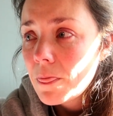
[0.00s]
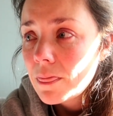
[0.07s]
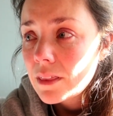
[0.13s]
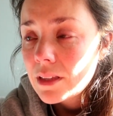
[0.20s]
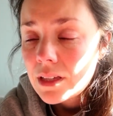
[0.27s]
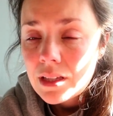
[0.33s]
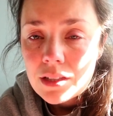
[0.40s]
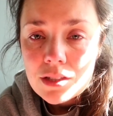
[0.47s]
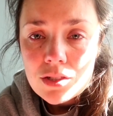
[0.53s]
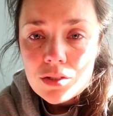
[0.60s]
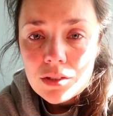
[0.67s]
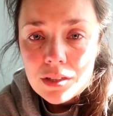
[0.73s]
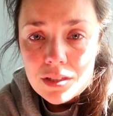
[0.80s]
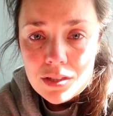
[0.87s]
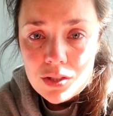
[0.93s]
the kids
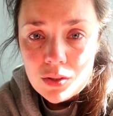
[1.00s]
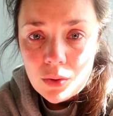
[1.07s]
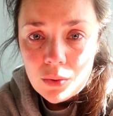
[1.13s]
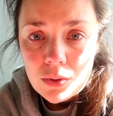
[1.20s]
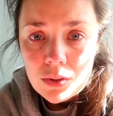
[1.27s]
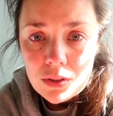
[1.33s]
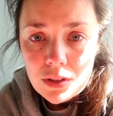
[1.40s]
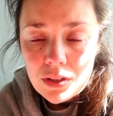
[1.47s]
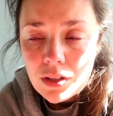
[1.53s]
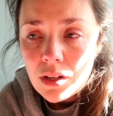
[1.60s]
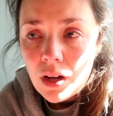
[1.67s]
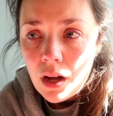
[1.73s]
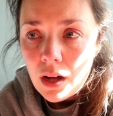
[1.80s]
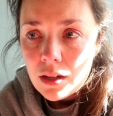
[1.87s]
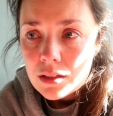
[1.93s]
are at school
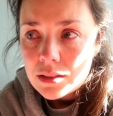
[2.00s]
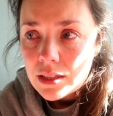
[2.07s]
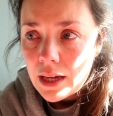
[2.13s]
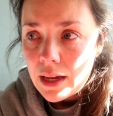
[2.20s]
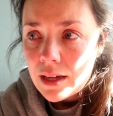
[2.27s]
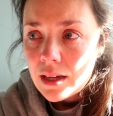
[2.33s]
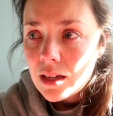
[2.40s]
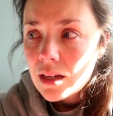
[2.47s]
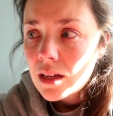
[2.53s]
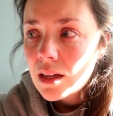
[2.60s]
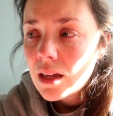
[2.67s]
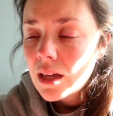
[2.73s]
all day,